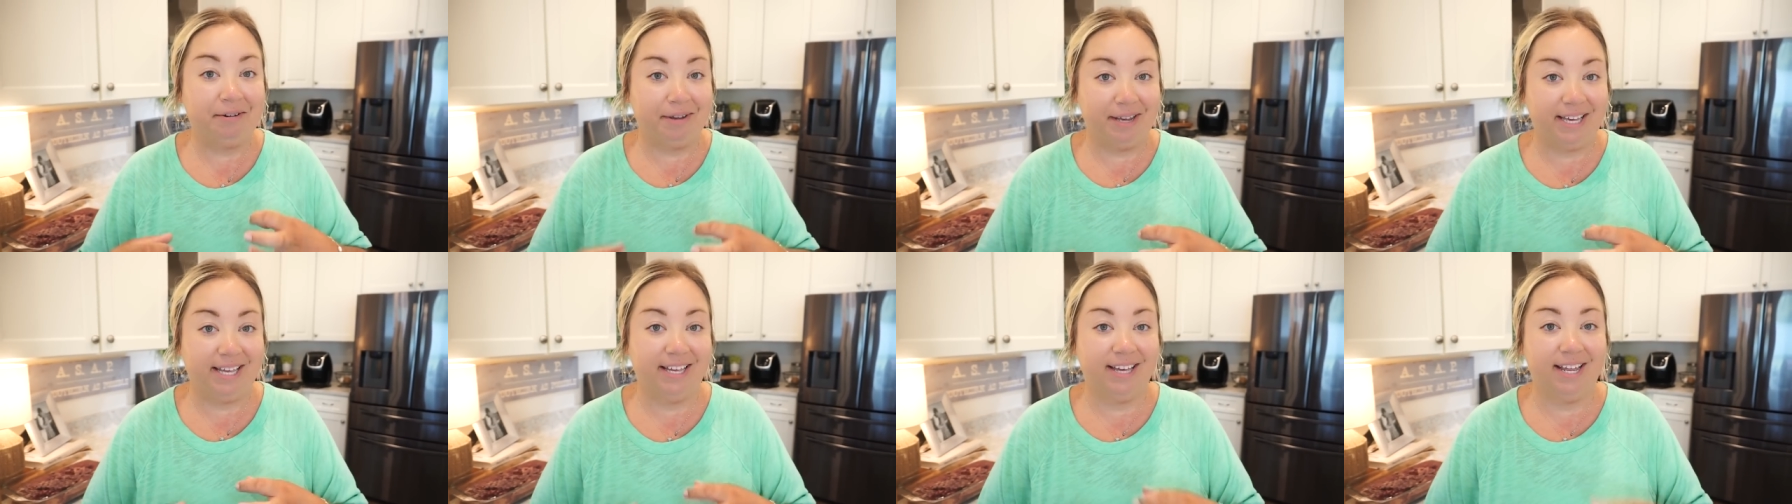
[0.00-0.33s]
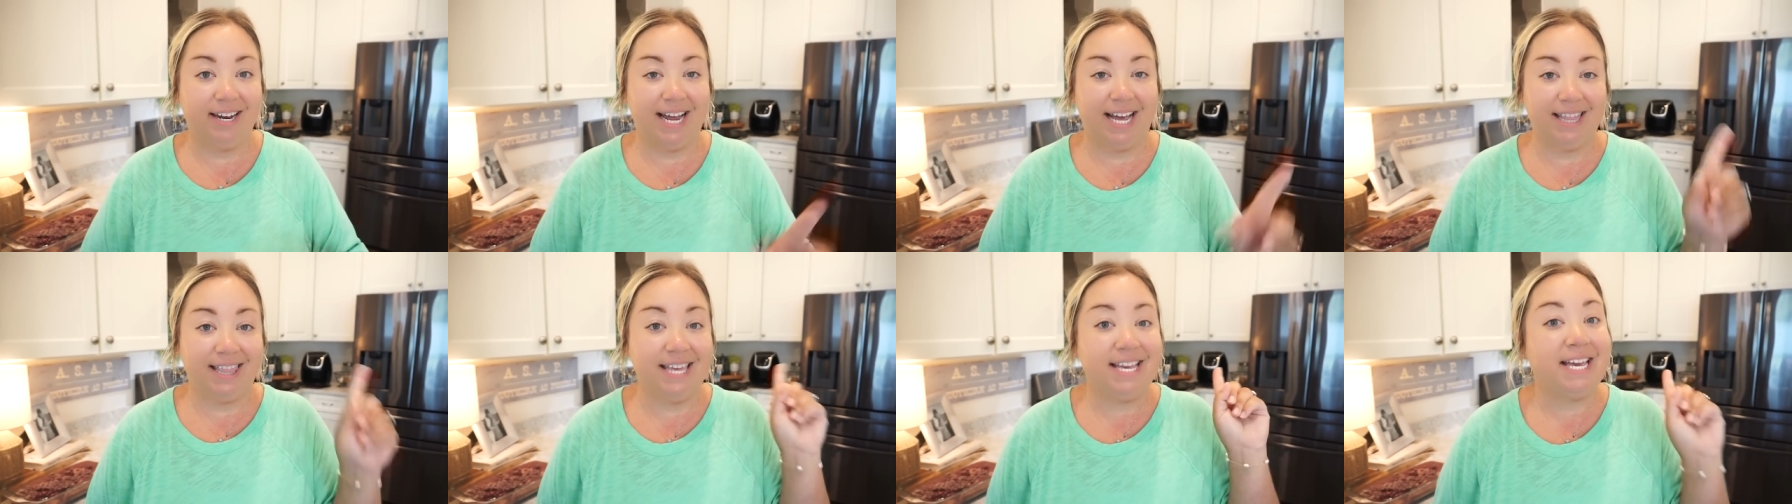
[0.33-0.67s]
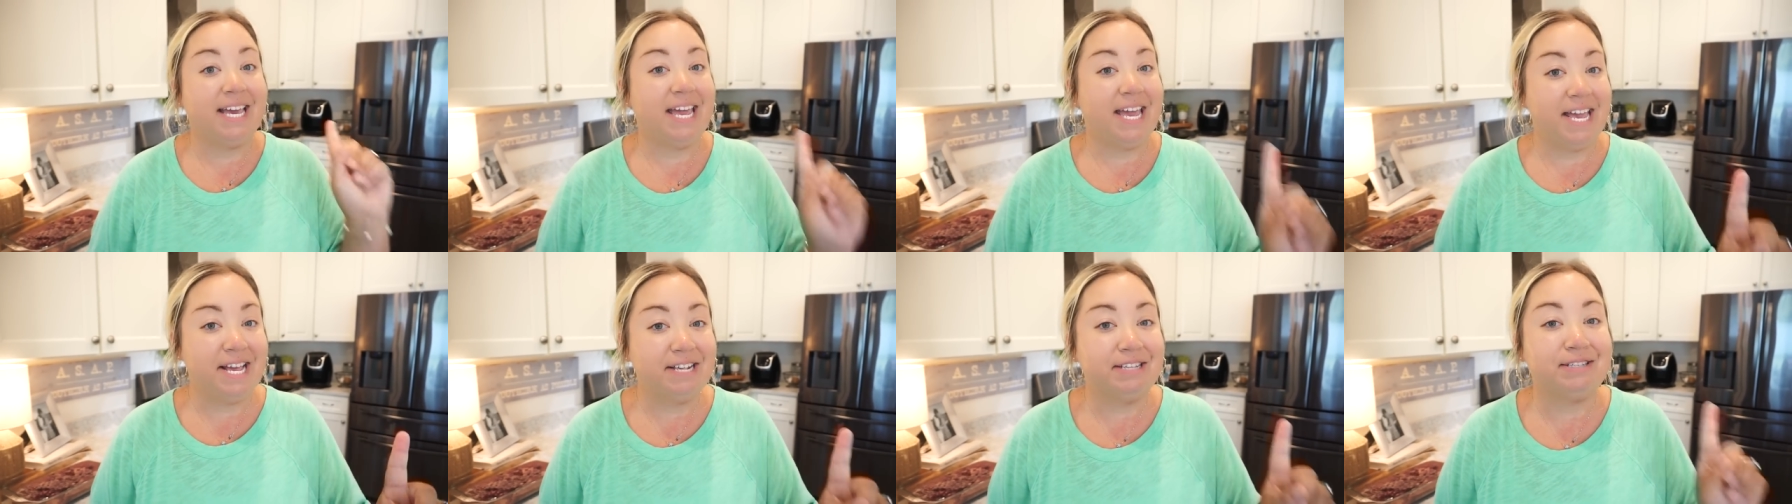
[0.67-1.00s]
really good. I think
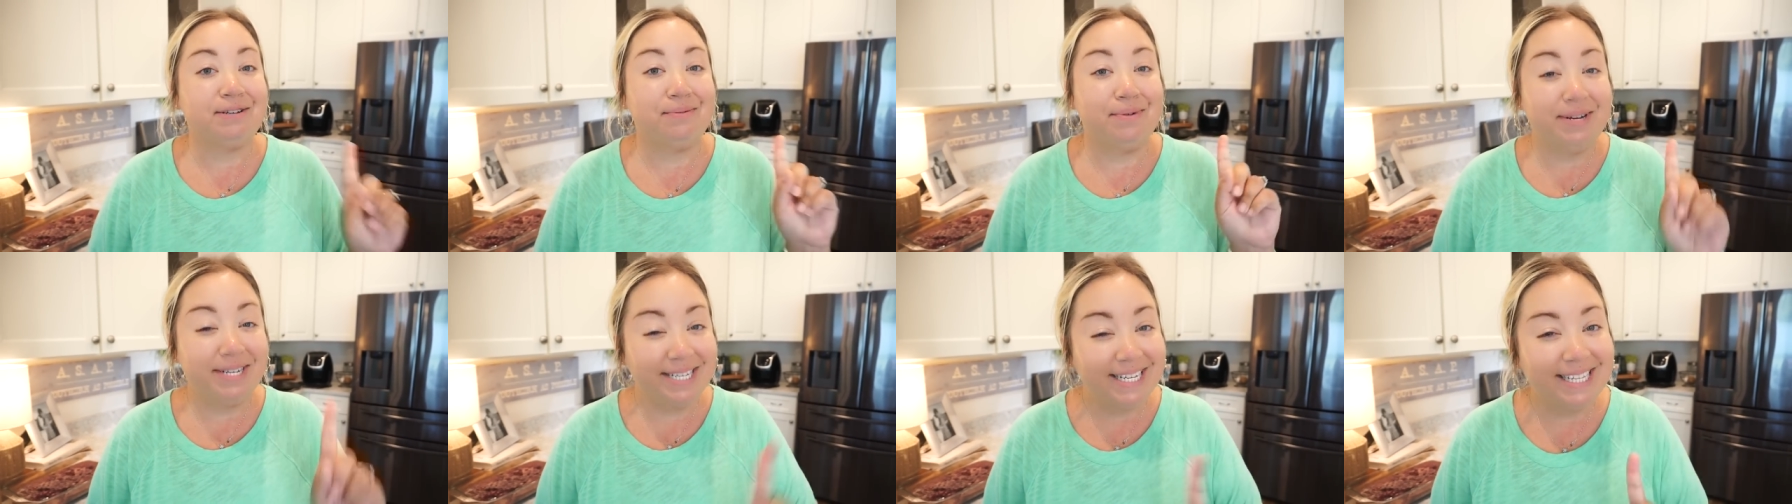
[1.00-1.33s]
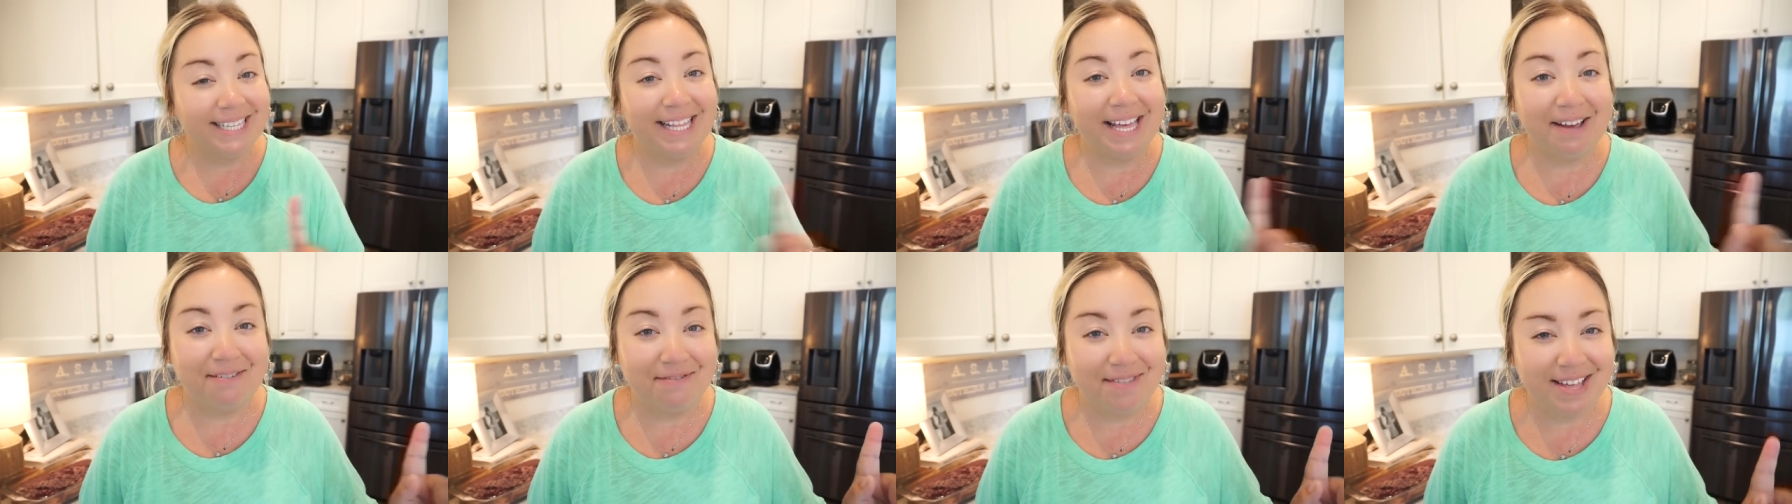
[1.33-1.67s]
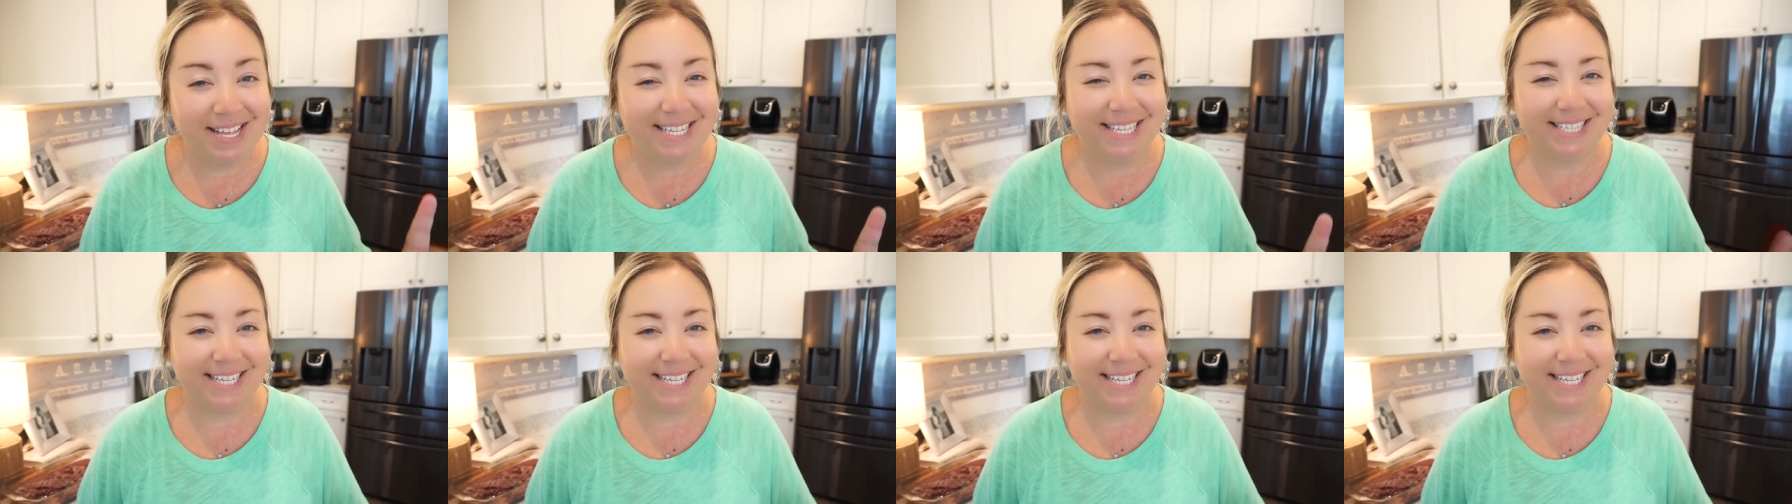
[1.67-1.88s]
he's going to love this.